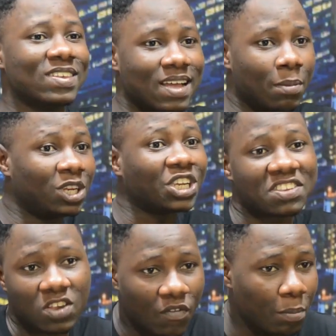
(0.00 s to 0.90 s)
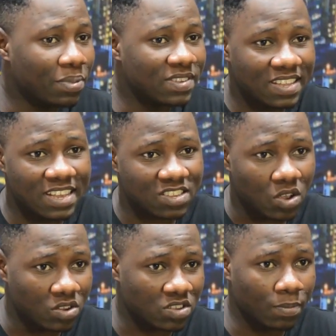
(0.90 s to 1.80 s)
To establish herself in business
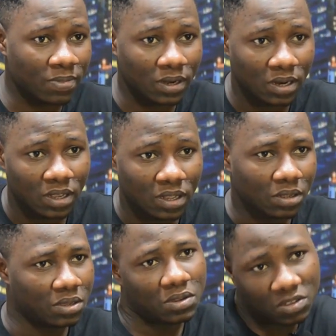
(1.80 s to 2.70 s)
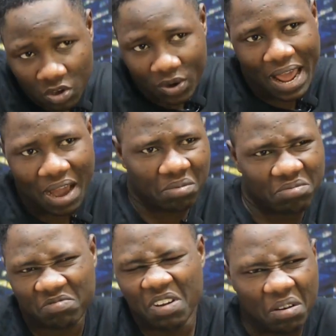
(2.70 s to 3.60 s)
or something. So
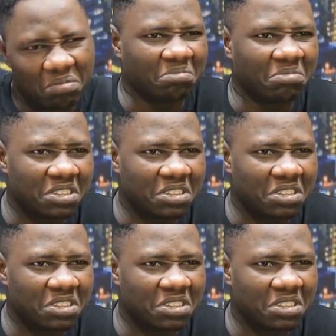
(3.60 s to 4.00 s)
now, well,